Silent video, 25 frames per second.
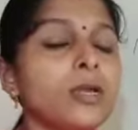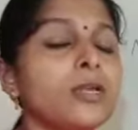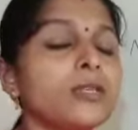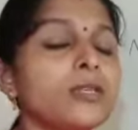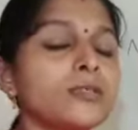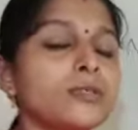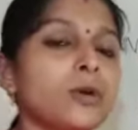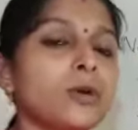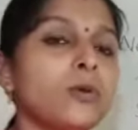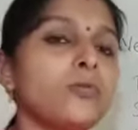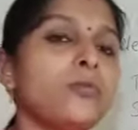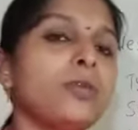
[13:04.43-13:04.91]

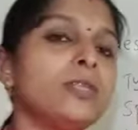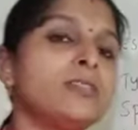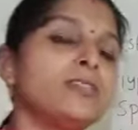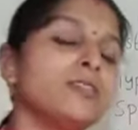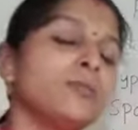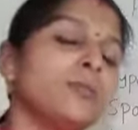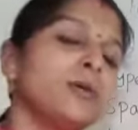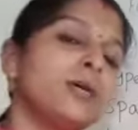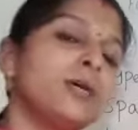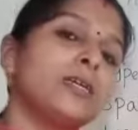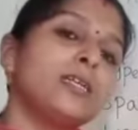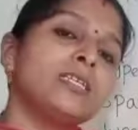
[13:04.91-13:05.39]
So which
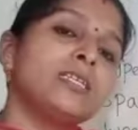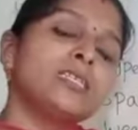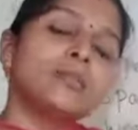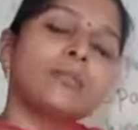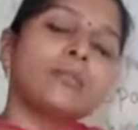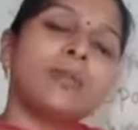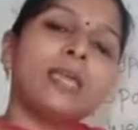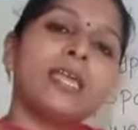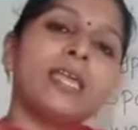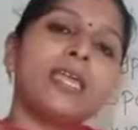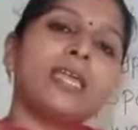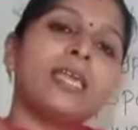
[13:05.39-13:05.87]
bird is
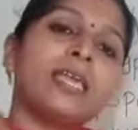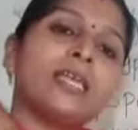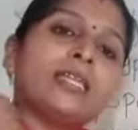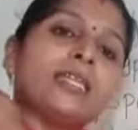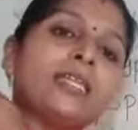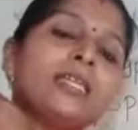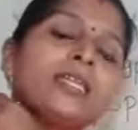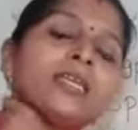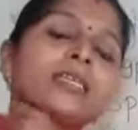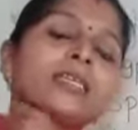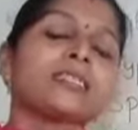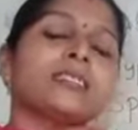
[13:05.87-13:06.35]
making
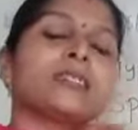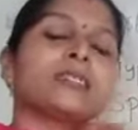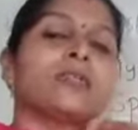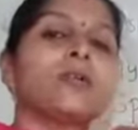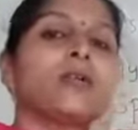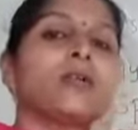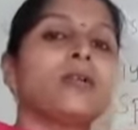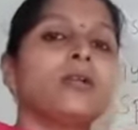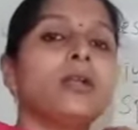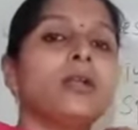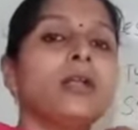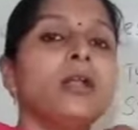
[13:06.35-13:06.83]
the nest
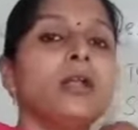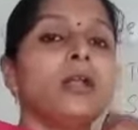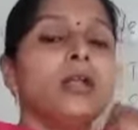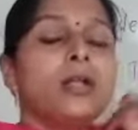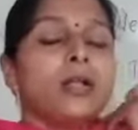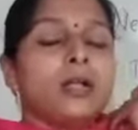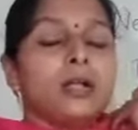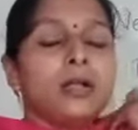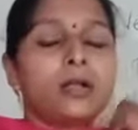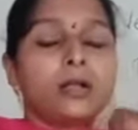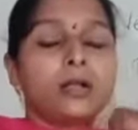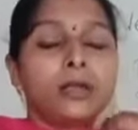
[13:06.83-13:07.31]
on
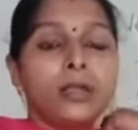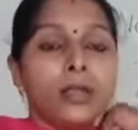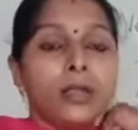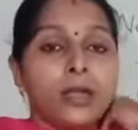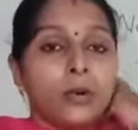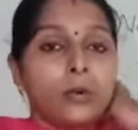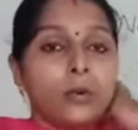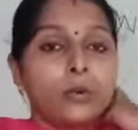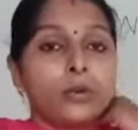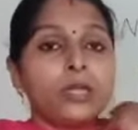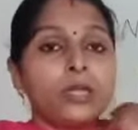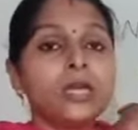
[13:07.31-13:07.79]

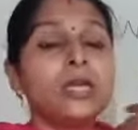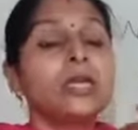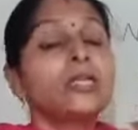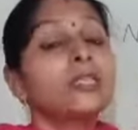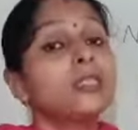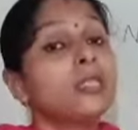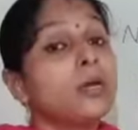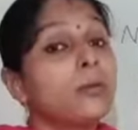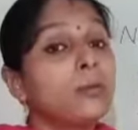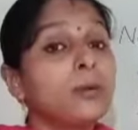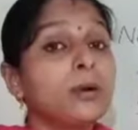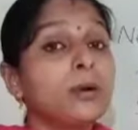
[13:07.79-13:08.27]
ground?
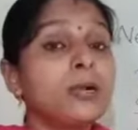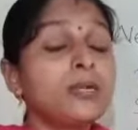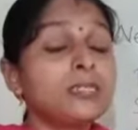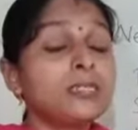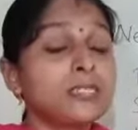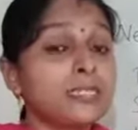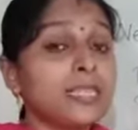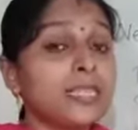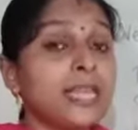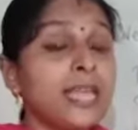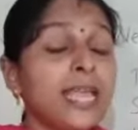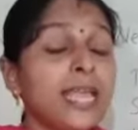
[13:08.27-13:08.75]
The birds,
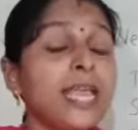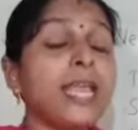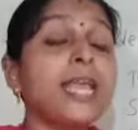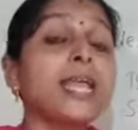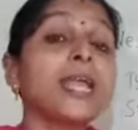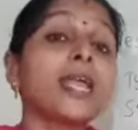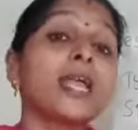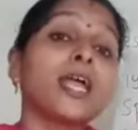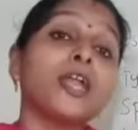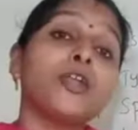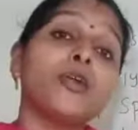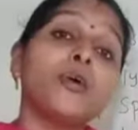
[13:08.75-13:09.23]
they
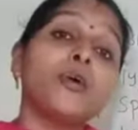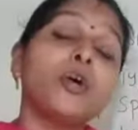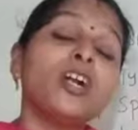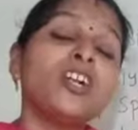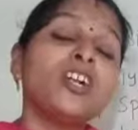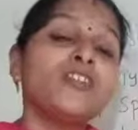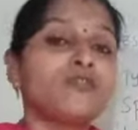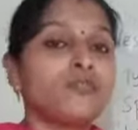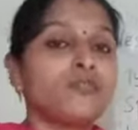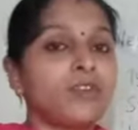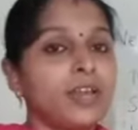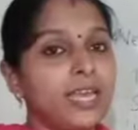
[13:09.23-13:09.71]

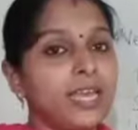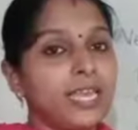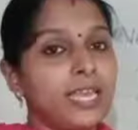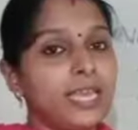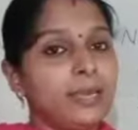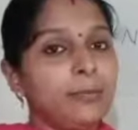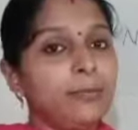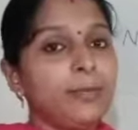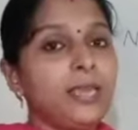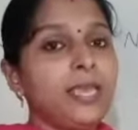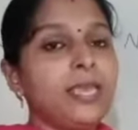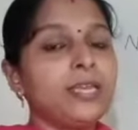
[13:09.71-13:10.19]
cannot fly.
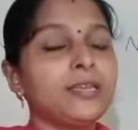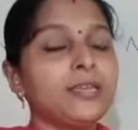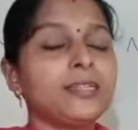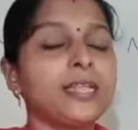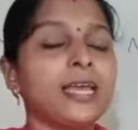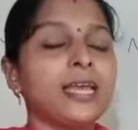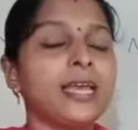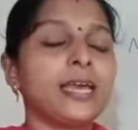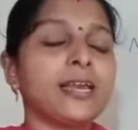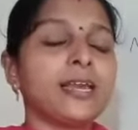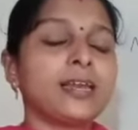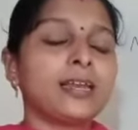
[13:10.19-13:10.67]
Make
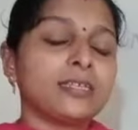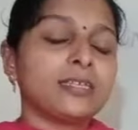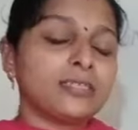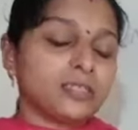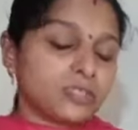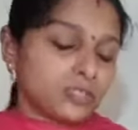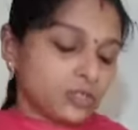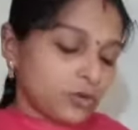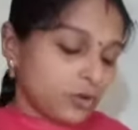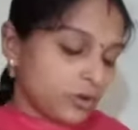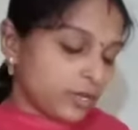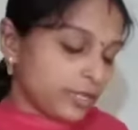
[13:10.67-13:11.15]
their
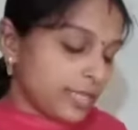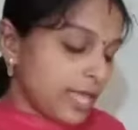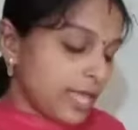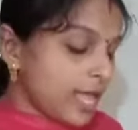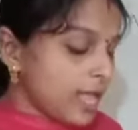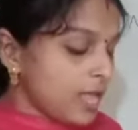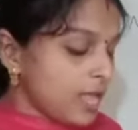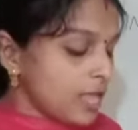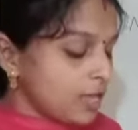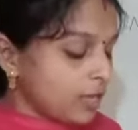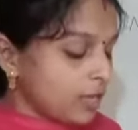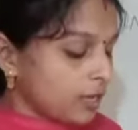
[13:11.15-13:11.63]
nest on the
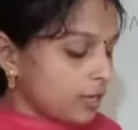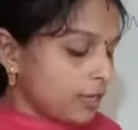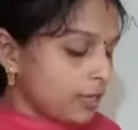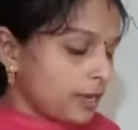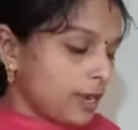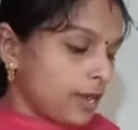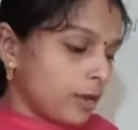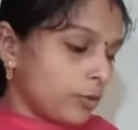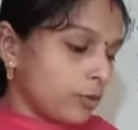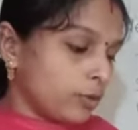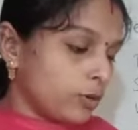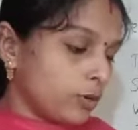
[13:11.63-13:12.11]

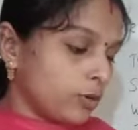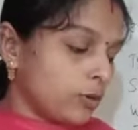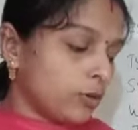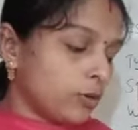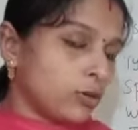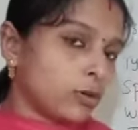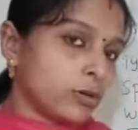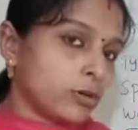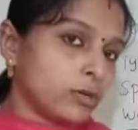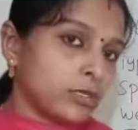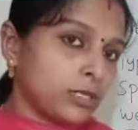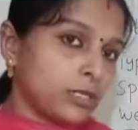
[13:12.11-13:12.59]
ground
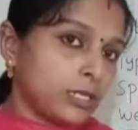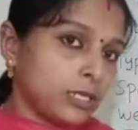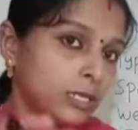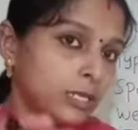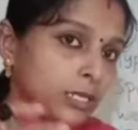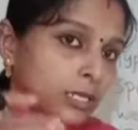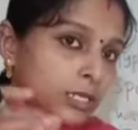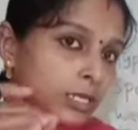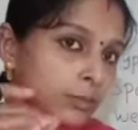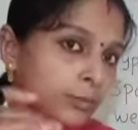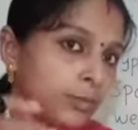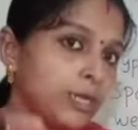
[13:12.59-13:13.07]
or
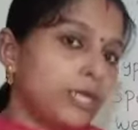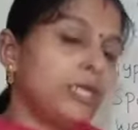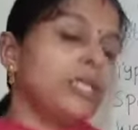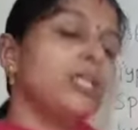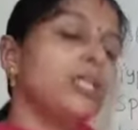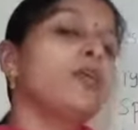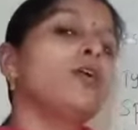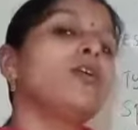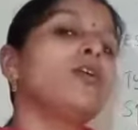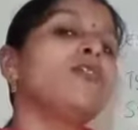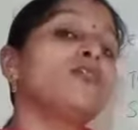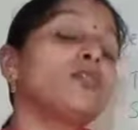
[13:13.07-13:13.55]
in the
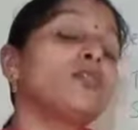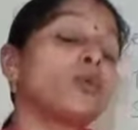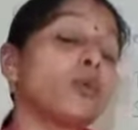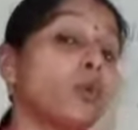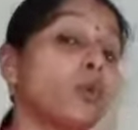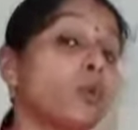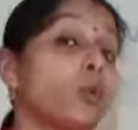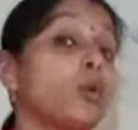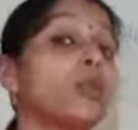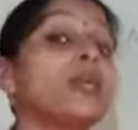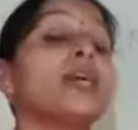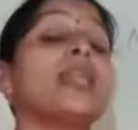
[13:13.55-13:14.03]
middle of
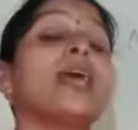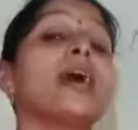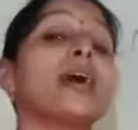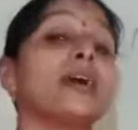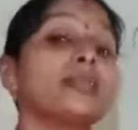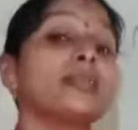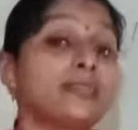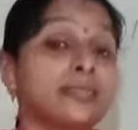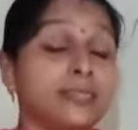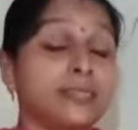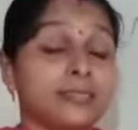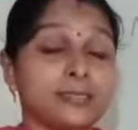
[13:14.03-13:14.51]
tall
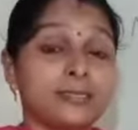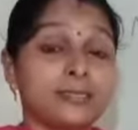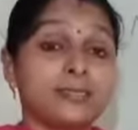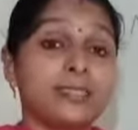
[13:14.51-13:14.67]
grasses.